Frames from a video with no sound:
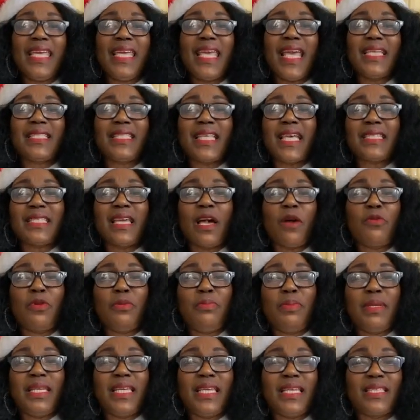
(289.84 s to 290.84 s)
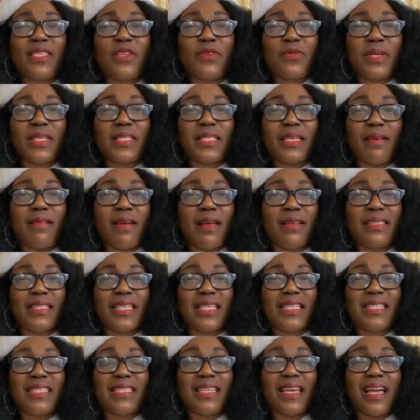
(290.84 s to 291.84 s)
Yes, that's how we Bini's greet around
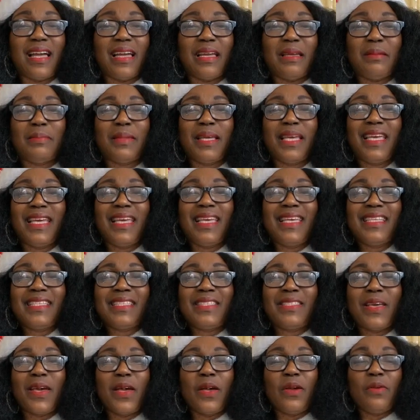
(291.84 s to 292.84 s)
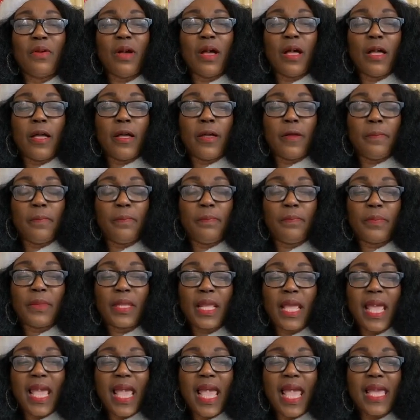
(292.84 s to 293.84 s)
this time. So,
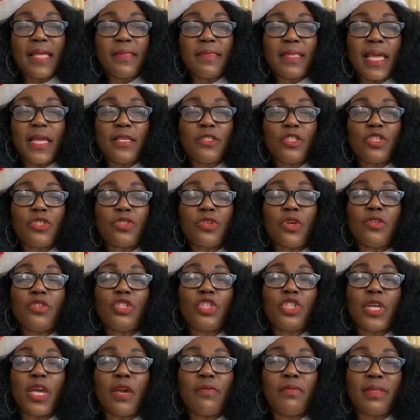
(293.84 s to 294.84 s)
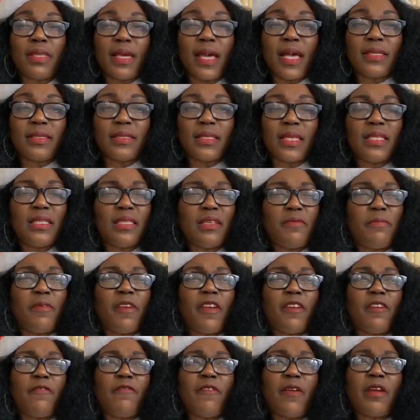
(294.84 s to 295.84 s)
and then she's going to share with us. It's a
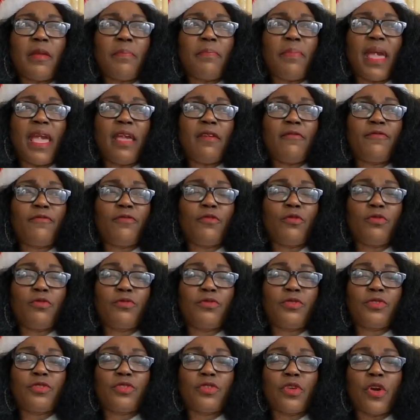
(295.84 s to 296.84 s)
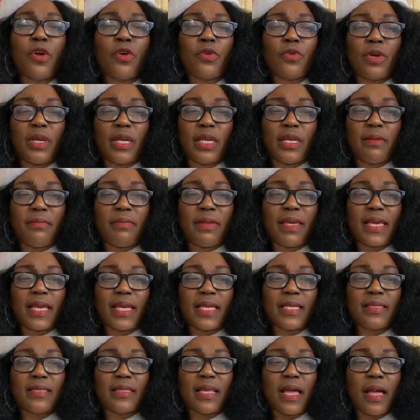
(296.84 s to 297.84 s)
very painful story
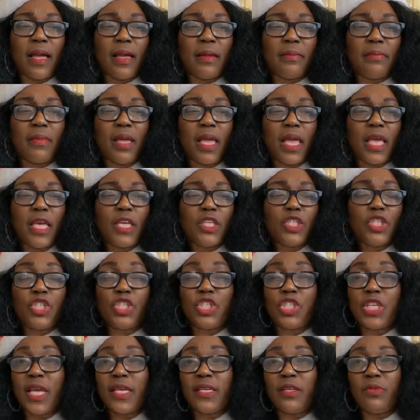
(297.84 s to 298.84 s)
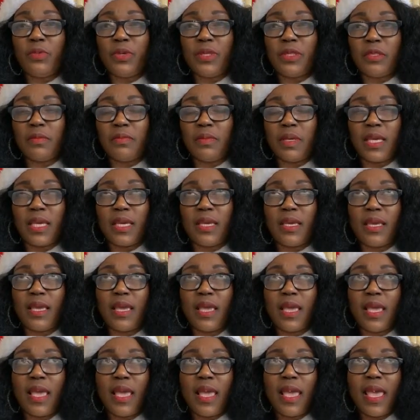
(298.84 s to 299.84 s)
because she shared it with me.
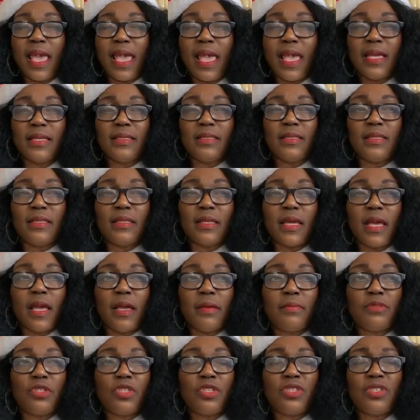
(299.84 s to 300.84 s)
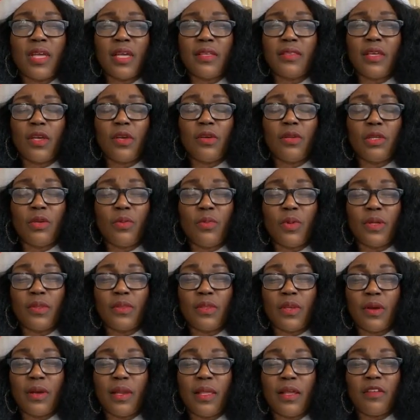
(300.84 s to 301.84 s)
And she's not the only
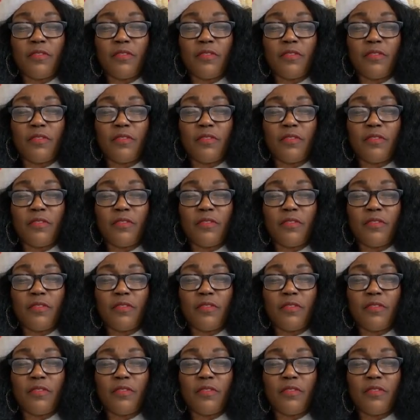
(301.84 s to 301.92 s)
one. There are a